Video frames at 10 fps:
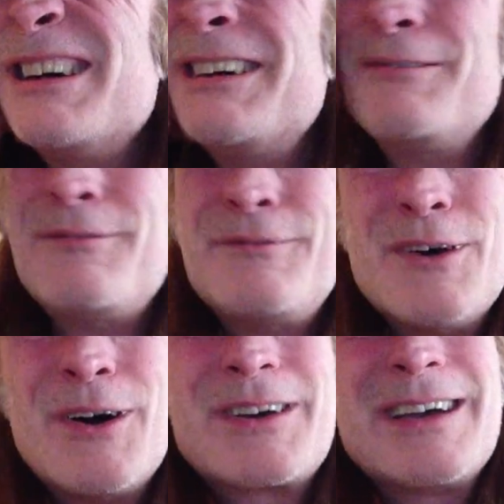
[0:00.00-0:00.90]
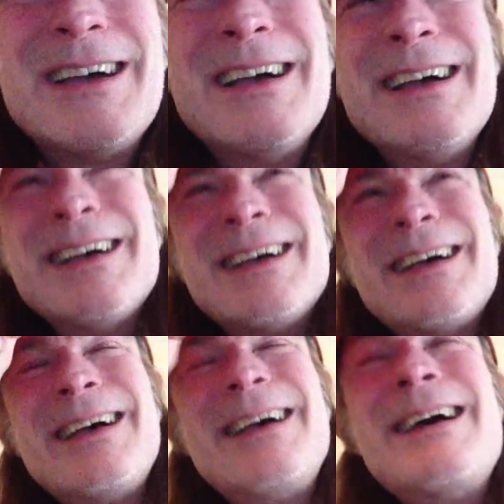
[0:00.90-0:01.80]
Fuck.
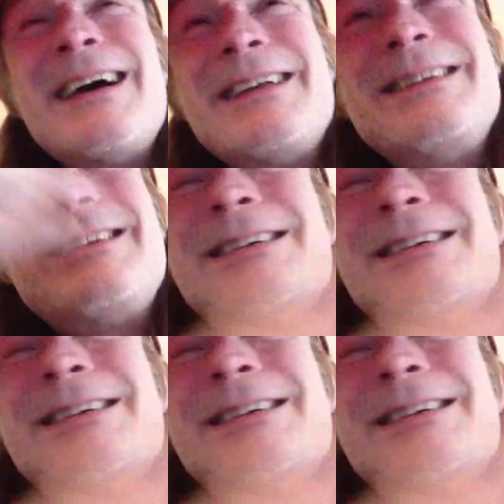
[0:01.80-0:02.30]
Anyway,